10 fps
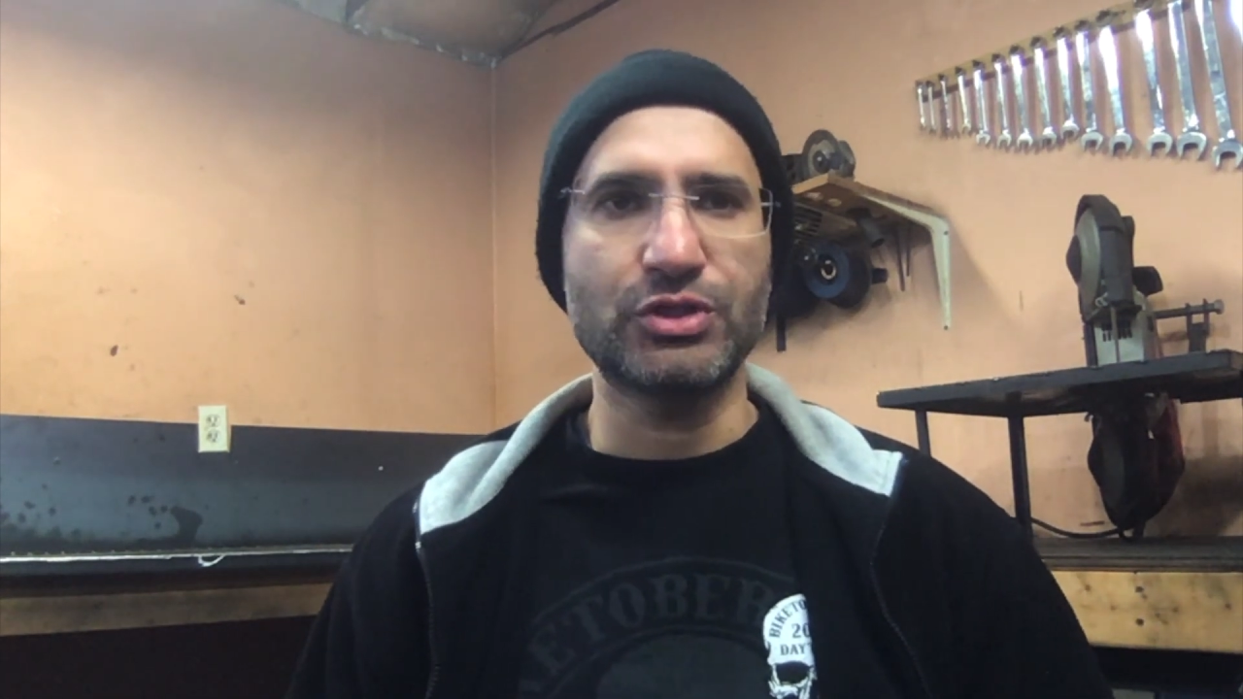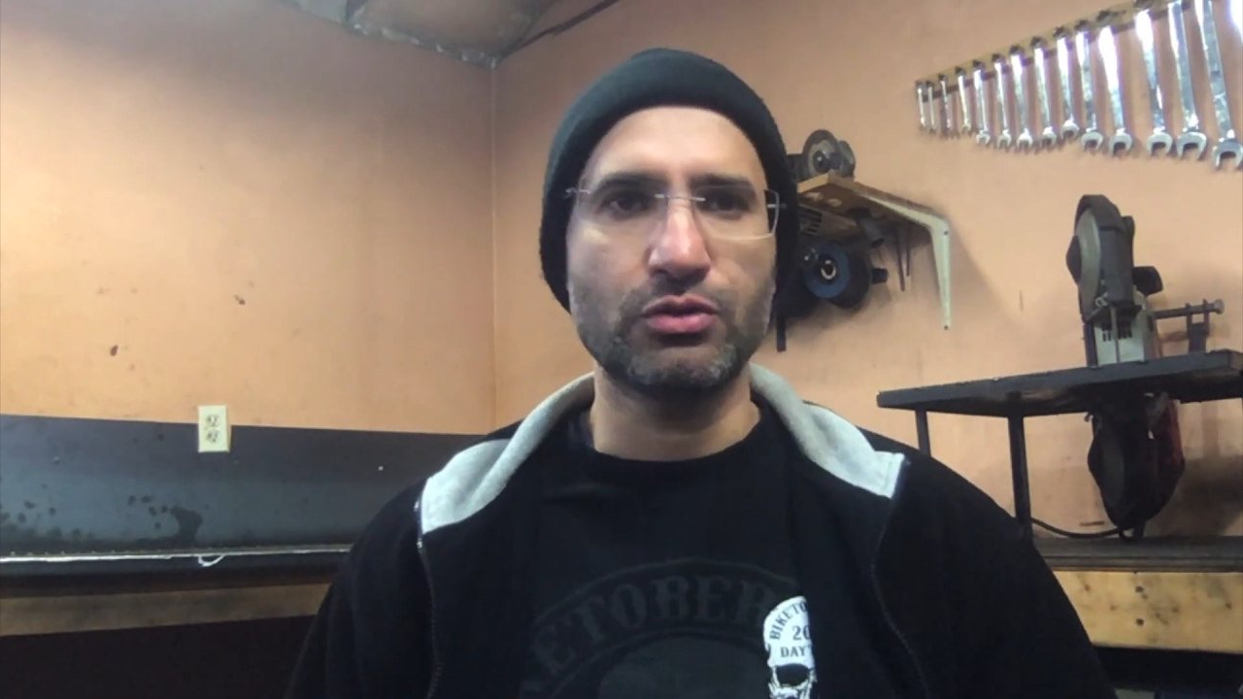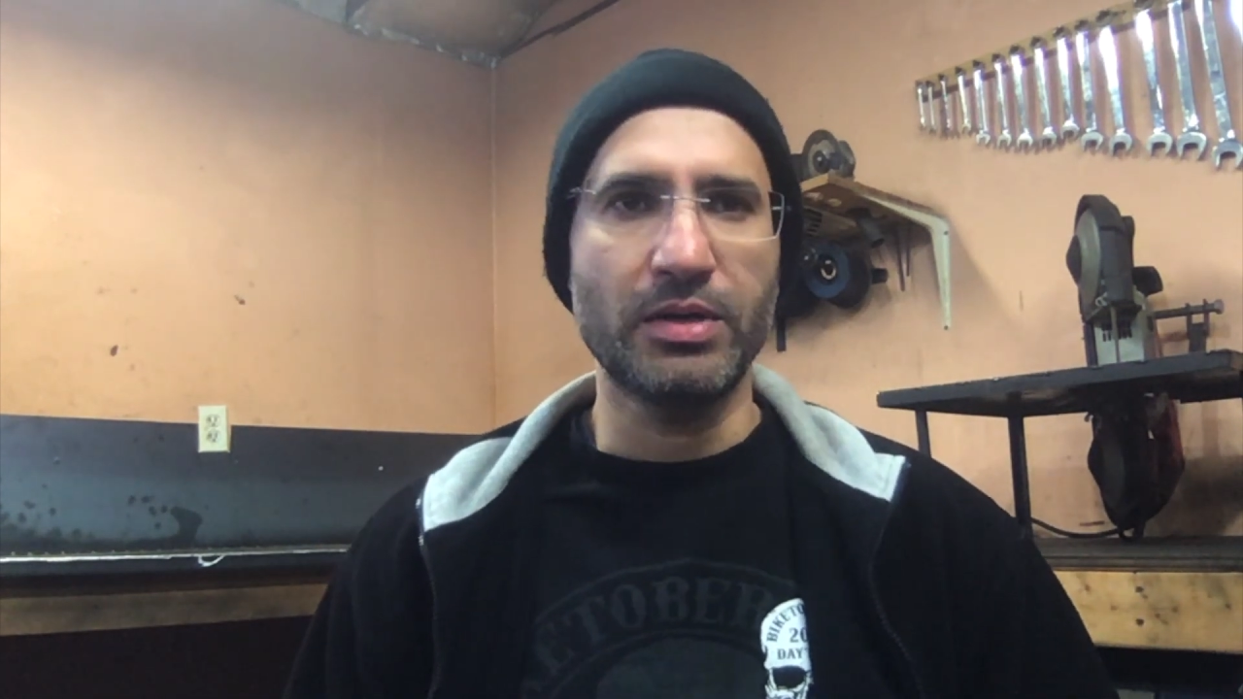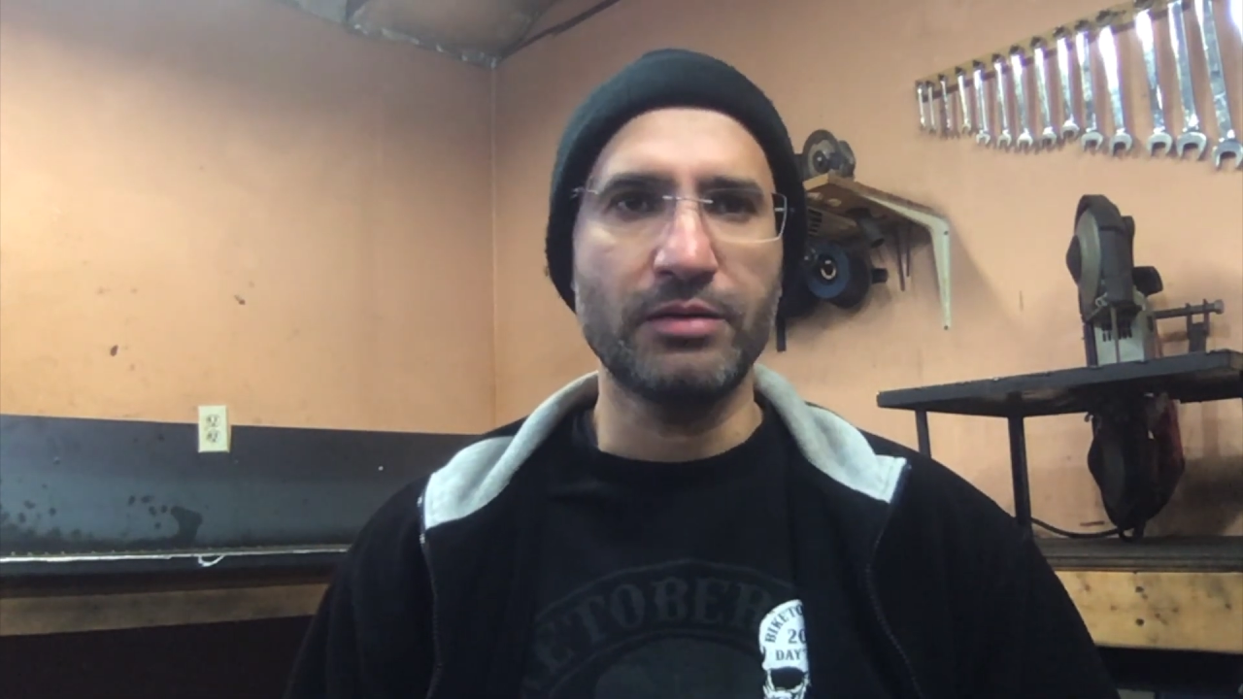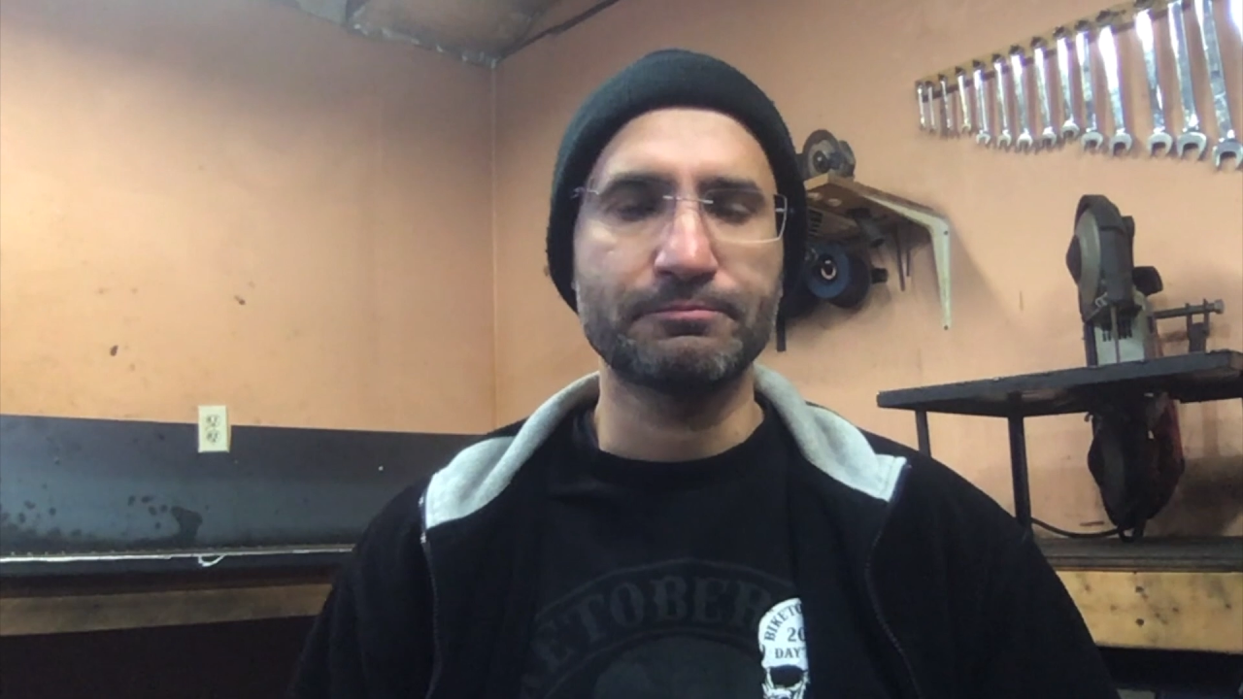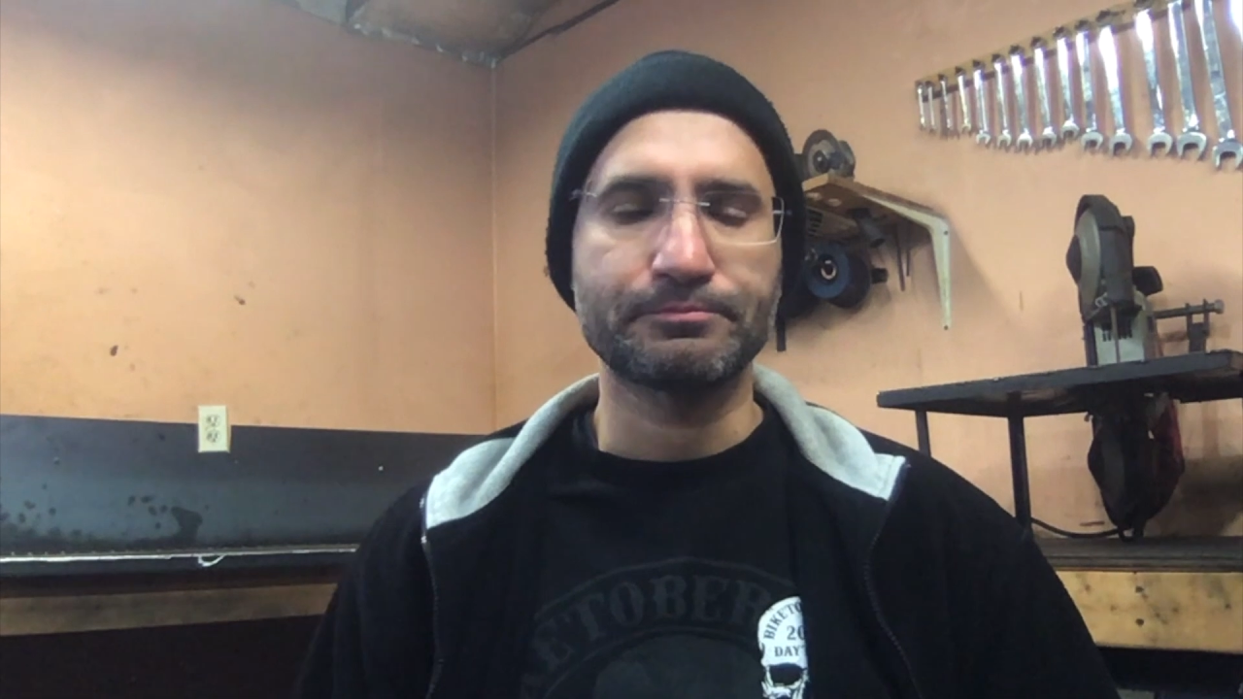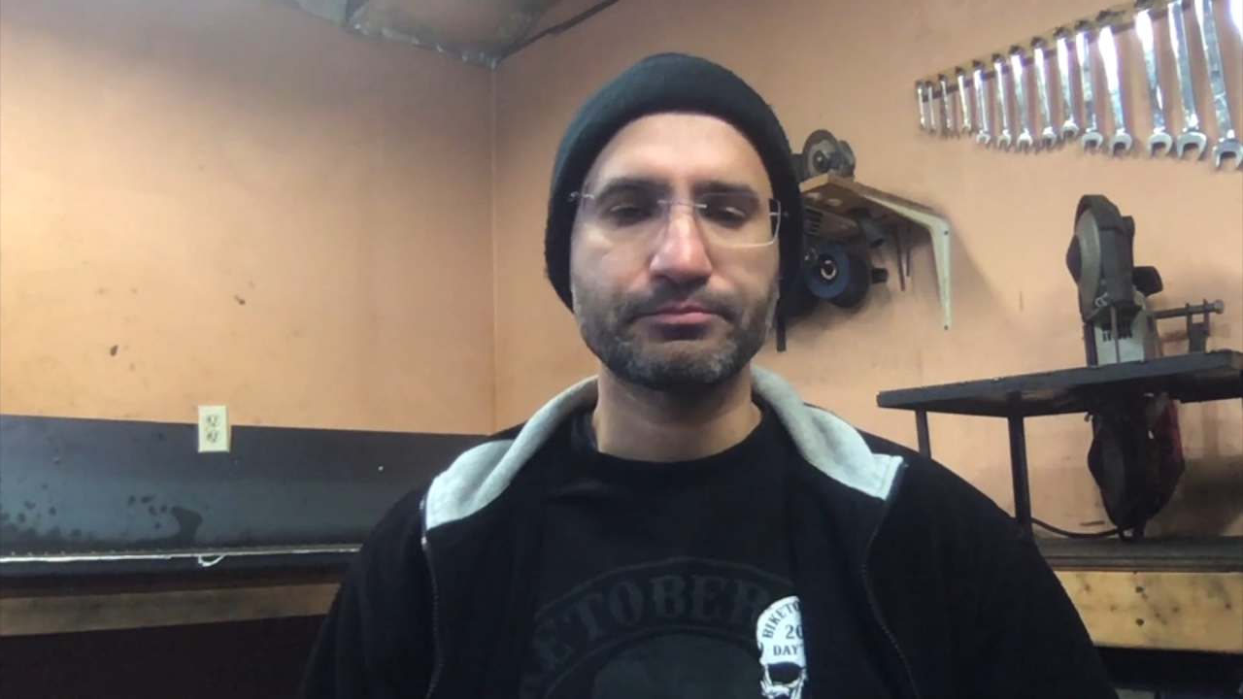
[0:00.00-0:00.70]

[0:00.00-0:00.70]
tubing,